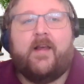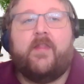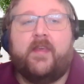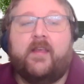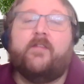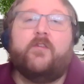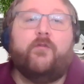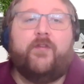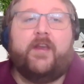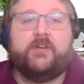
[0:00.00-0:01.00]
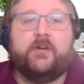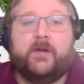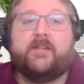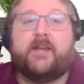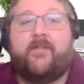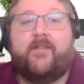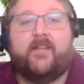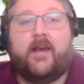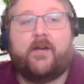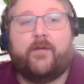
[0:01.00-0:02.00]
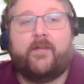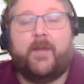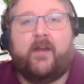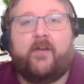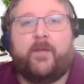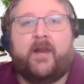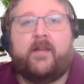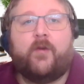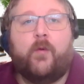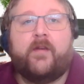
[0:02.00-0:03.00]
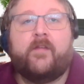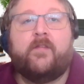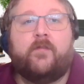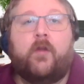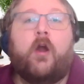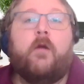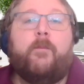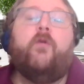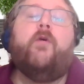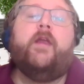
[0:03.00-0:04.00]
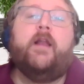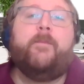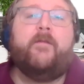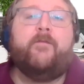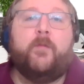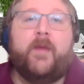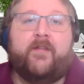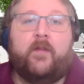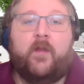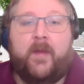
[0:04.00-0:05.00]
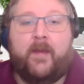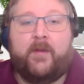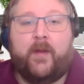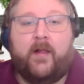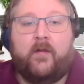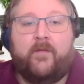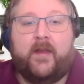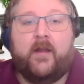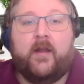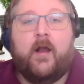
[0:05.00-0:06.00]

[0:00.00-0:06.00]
this new feature inside of Insider Risk Management is going to start pulling up information that may be relevant.